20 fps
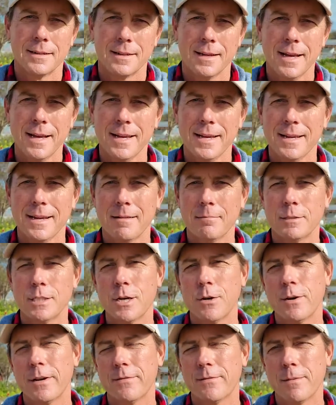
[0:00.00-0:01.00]
Hey, I'm
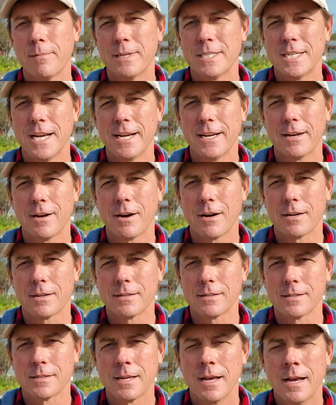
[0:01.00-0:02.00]
Joey from Enchanted
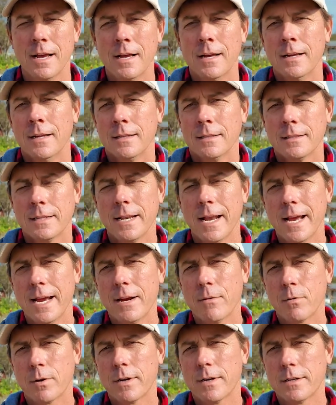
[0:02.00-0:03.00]
Gardens.
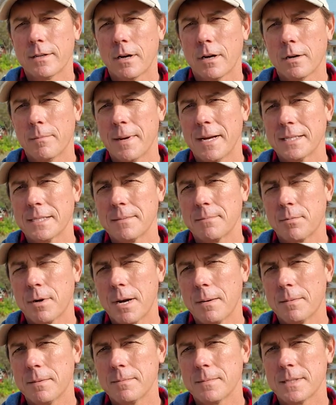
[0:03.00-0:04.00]
Today we're going to talk about some
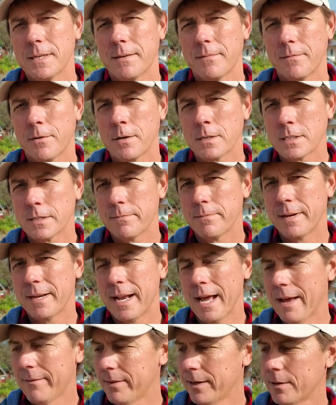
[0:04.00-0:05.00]
problems that folks have been
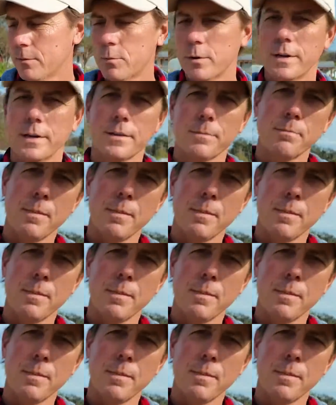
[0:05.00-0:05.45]
having with